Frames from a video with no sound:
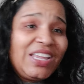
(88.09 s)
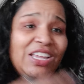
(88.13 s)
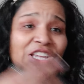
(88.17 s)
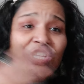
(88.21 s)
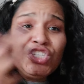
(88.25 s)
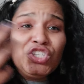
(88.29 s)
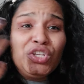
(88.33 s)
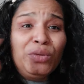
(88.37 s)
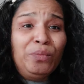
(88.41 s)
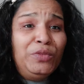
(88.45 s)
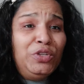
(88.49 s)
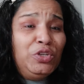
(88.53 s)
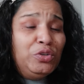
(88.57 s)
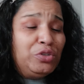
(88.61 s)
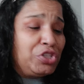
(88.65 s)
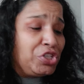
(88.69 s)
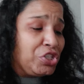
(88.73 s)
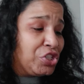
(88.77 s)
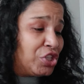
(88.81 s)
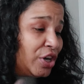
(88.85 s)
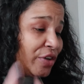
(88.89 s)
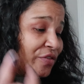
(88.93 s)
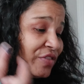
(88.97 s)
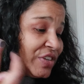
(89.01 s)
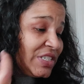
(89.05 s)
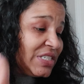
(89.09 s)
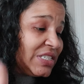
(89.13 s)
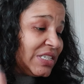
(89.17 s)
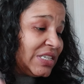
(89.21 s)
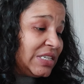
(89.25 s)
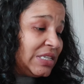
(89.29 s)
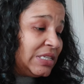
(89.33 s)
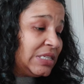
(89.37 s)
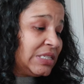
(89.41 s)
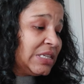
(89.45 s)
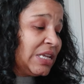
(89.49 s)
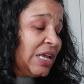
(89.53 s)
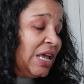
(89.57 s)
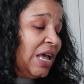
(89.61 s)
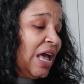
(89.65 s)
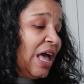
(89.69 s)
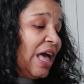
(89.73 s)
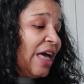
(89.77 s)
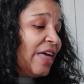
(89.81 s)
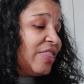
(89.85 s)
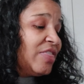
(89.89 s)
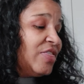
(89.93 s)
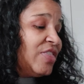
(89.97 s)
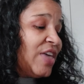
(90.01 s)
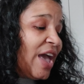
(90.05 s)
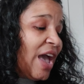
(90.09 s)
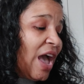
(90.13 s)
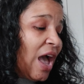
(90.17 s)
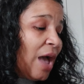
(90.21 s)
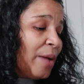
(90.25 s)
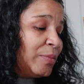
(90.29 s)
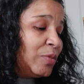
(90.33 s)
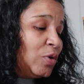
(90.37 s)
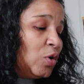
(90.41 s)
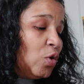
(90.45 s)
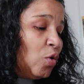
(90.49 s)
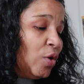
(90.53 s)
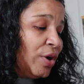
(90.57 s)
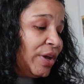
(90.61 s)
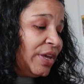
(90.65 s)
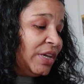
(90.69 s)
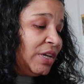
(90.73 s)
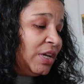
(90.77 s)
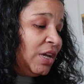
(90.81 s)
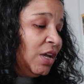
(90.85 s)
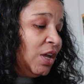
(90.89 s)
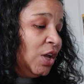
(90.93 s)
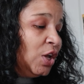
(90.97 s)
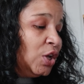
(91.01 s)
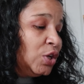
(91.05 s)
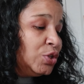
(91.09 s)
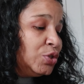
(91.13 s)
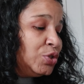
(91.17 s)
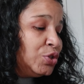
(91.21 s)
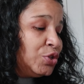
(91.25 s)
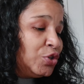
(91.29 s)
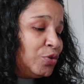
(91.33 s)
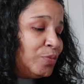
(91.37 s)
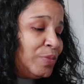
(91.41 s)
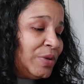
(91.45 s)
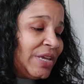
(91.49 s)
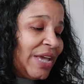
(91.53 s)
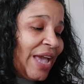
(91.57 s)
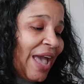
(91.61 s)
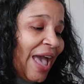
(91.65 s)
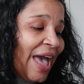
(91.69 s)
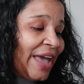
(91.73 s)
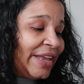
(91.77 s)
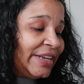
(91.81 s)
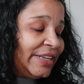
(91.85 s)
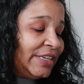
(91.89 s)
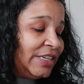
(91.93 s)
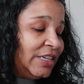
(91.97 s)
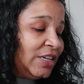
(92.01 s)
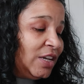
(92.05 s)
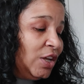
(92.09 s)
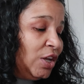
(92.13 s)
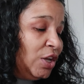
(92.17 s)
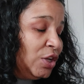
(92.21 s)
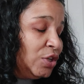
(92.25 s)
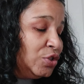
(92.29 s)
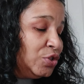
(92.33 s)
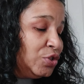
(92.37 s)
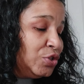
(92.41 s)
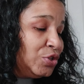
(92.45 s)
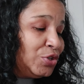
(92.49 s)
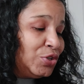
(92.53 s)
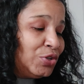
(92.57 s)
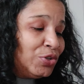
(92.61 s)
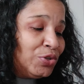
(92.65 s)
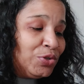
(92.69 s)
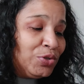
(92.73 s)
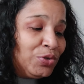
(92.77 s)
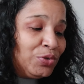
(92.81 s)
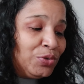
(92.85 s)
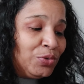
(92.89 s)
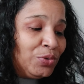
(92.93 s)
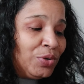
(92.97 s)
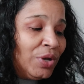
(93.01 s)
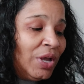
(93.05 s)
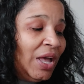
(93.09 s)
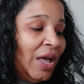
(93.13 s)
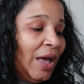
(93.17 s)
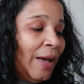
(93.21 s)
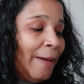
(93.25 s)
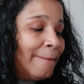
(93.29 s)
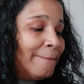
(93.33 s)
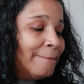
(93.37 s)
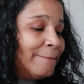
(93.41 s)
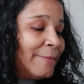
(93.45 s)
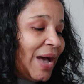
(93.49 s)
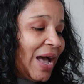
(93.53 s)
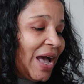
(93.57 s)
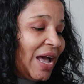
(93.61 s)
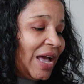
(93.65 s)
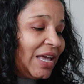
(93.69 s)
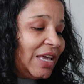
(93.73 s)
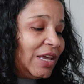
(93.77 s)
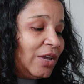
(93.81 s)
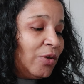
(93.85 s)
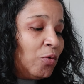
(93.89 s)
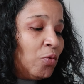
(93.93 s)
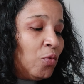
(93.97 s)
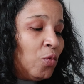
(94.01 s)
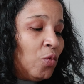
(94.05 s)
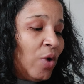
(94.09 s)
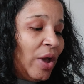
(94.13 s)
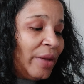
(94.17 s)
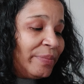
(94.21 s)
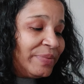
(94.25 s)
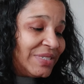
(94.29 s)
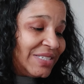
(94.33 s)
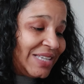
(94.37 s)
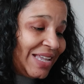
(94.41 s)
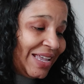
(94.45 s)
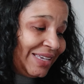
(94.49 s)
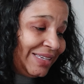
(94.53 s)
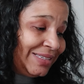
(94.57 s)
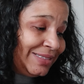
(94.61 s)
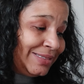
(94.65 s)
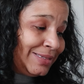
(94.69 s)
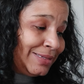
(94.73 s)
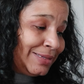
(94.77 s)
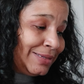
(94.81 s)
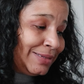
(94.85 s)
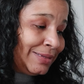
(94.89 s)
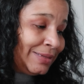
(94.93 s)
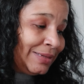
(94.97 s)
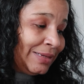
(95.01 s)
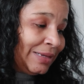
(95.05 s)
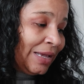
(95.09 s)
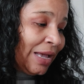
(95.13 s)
some new services that I'm going to be adding to my website,